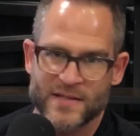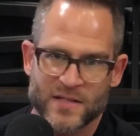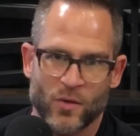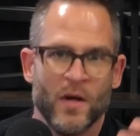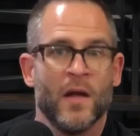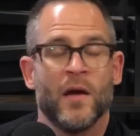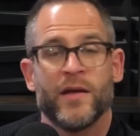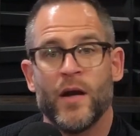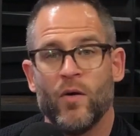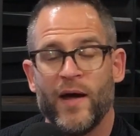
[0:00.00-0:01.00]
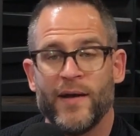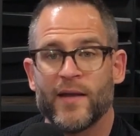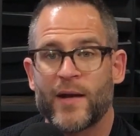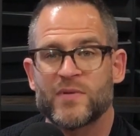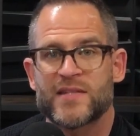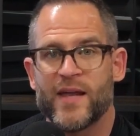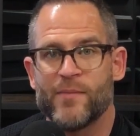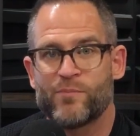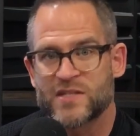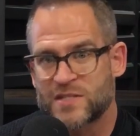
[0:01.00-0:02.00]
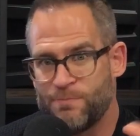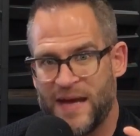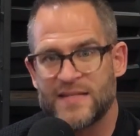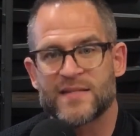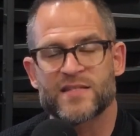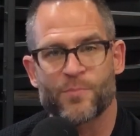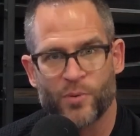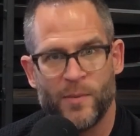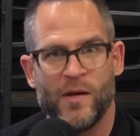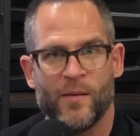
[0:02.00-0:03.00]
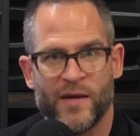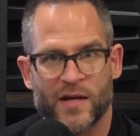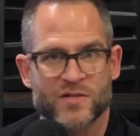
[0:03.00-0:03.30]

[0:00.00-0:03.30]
So, and like we said, space is a premium here.